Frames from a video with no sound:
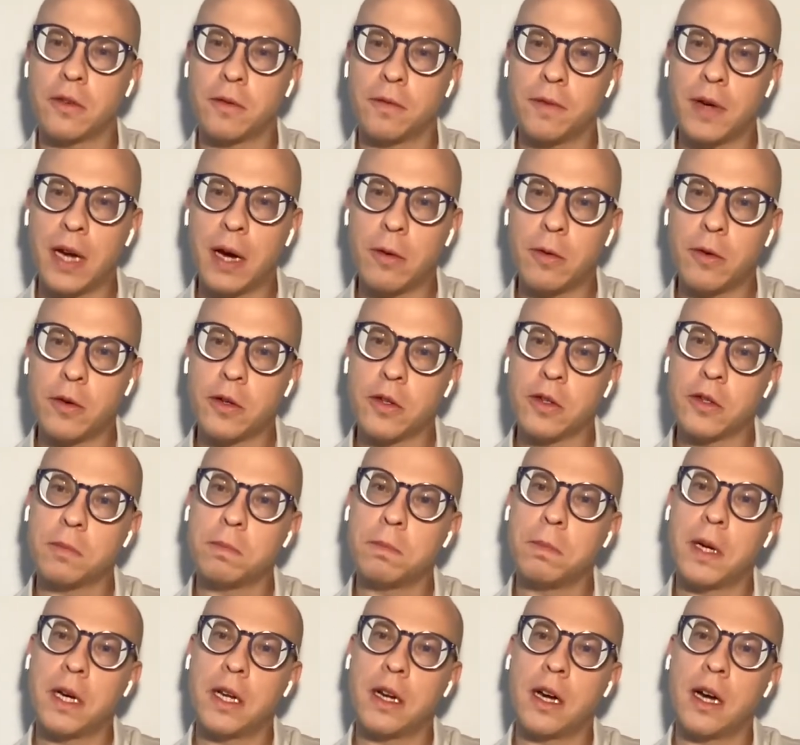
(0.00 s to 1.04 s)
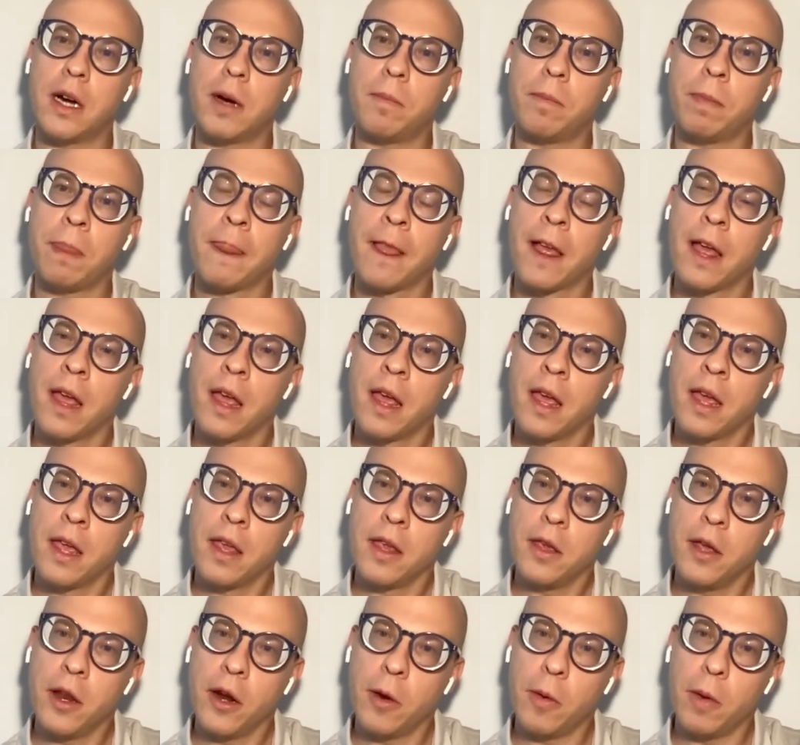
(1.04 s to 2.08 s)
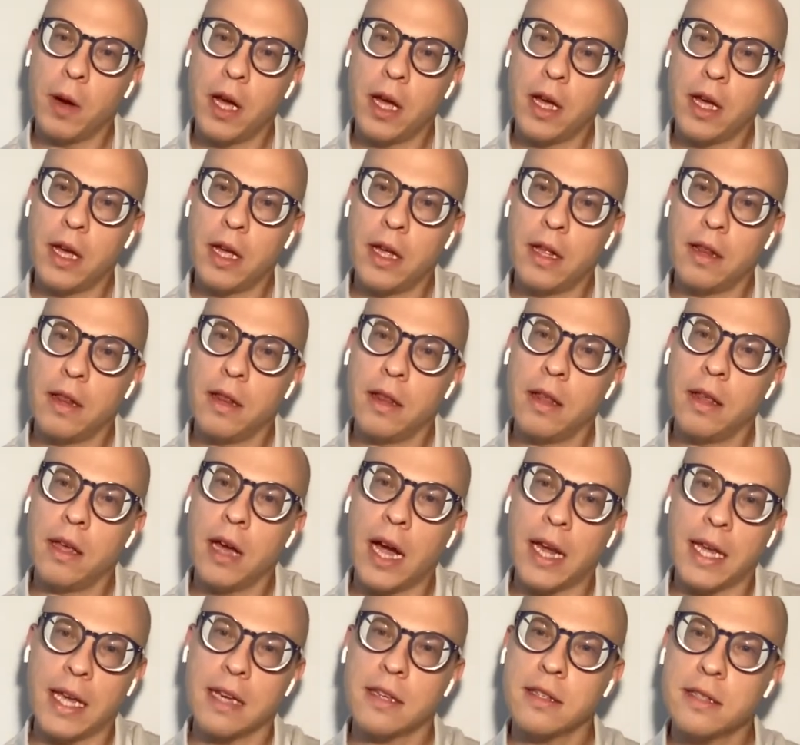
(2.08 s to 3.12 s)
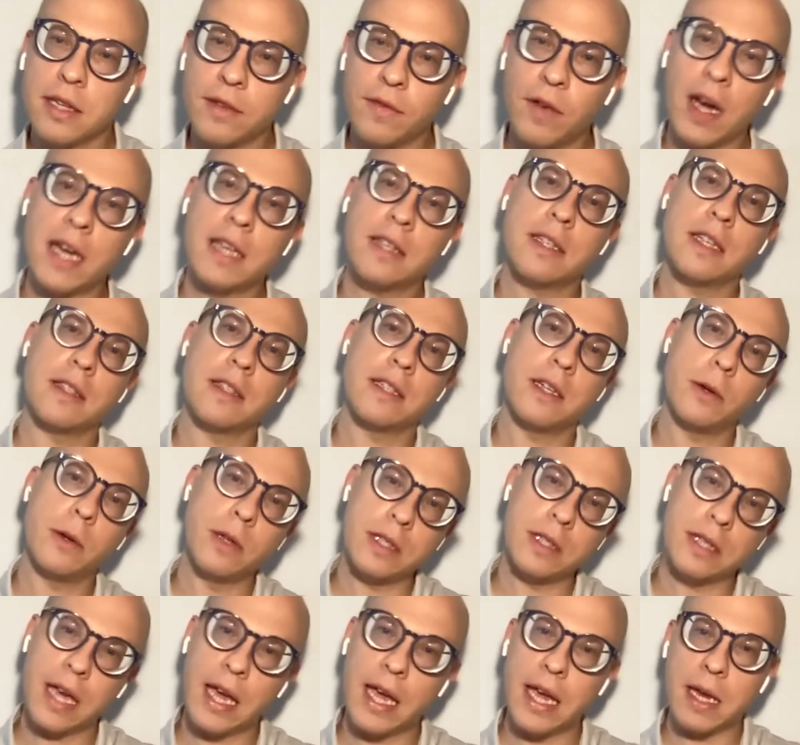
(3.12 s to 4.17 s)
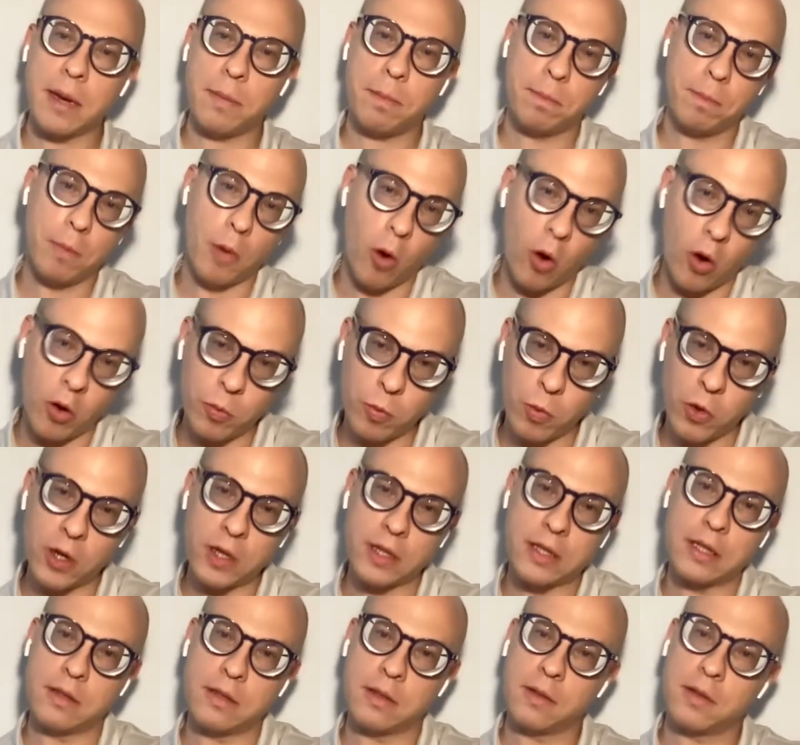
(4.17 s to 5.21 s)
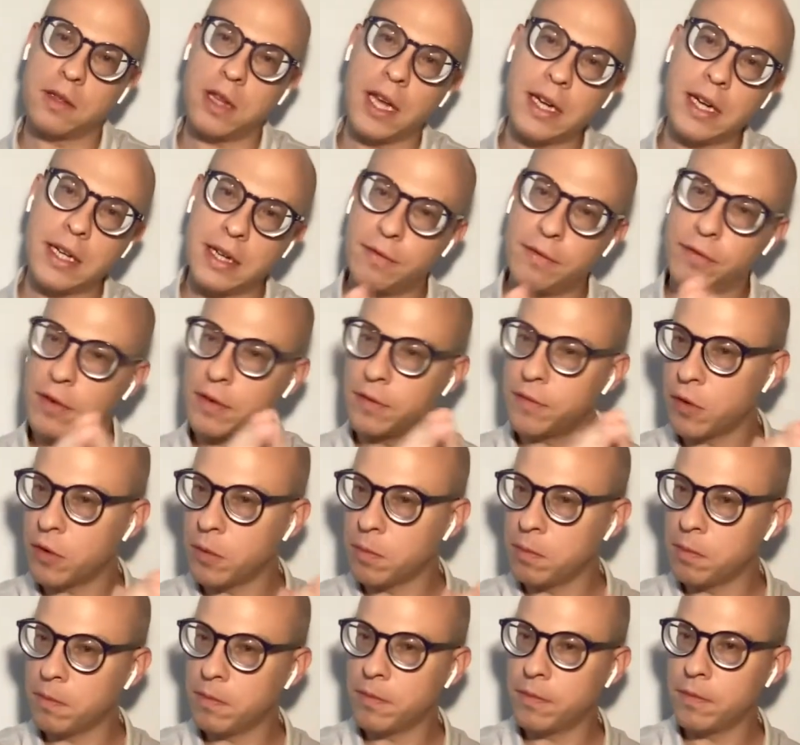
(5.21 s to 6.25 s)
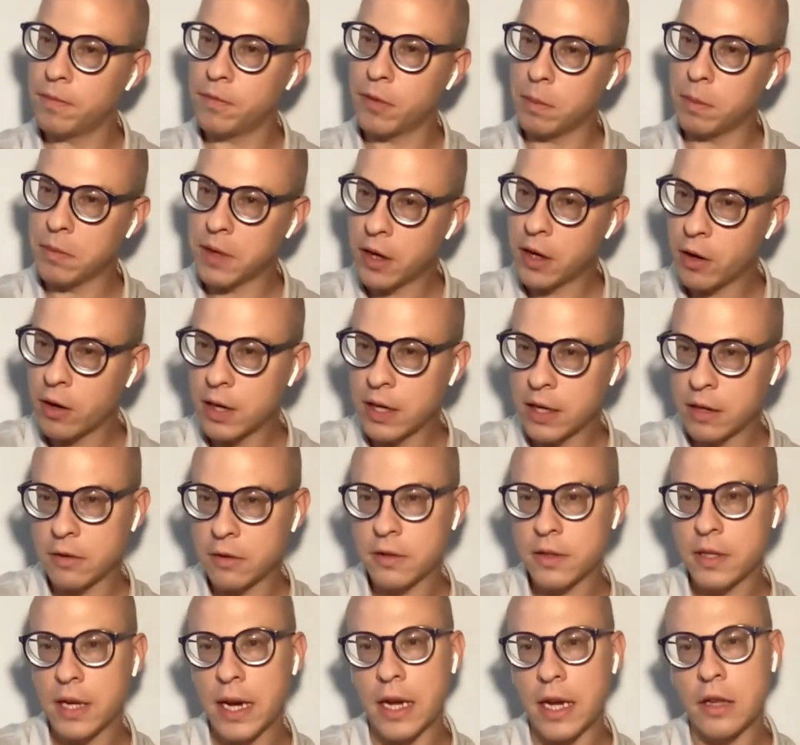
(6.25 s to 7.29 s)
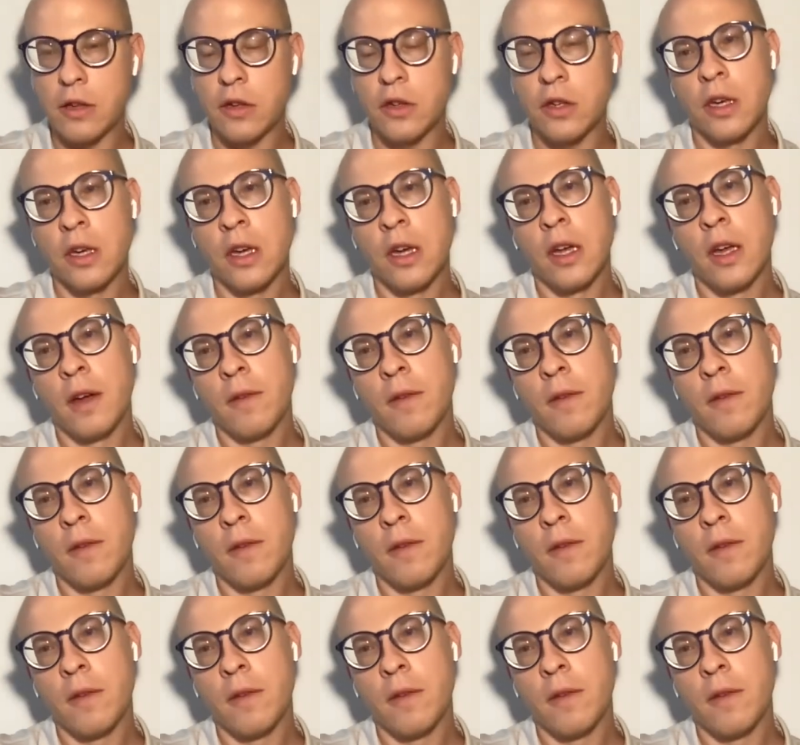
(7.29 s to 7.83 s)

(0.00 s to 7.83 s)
founders, but I guess advice at Series A onwards is slightly different from the earlier stage